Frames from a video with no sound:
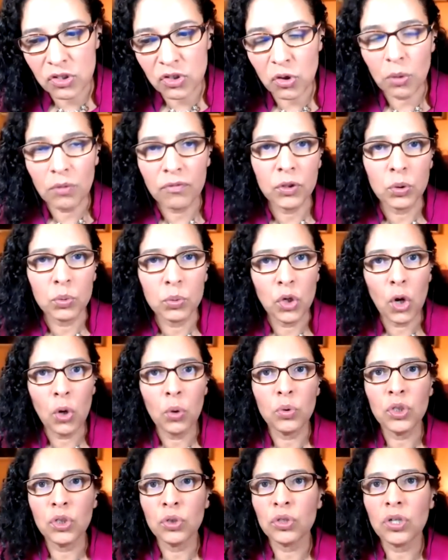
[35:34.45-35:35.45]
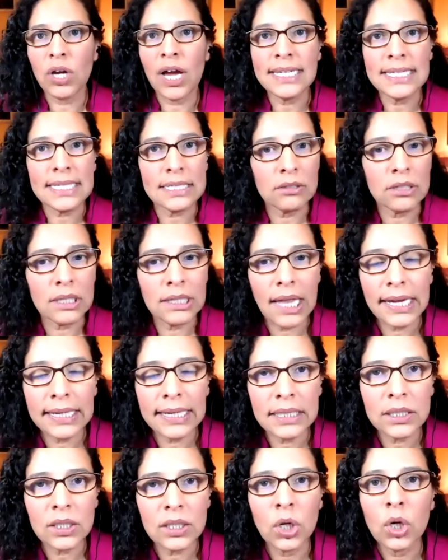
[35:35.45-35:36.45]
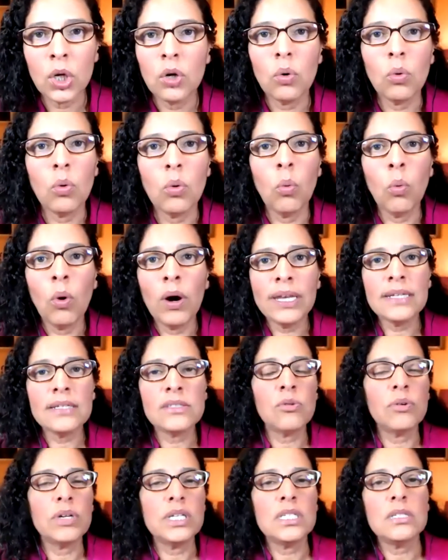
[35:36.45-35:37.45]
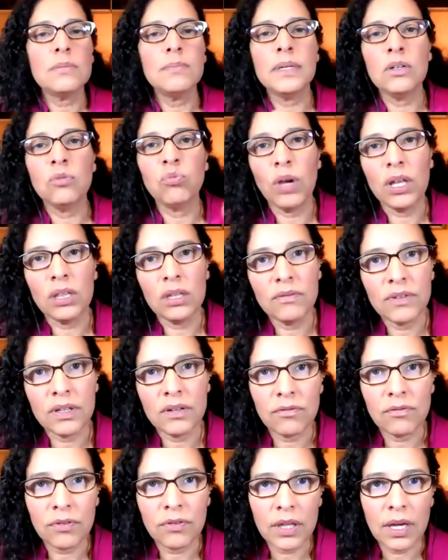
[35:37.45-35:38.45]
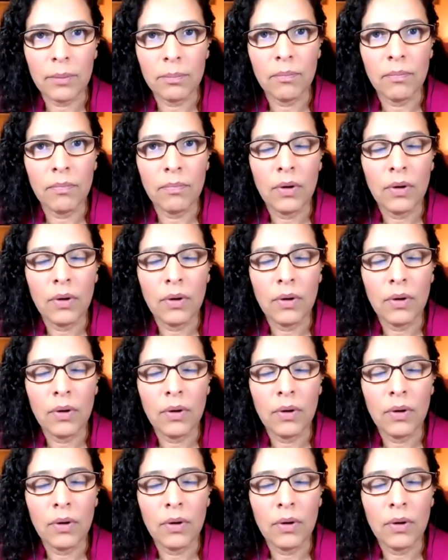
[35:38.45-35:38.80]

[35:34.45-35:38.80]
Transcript: So if you know your ideal client, what is going to be relevant for them?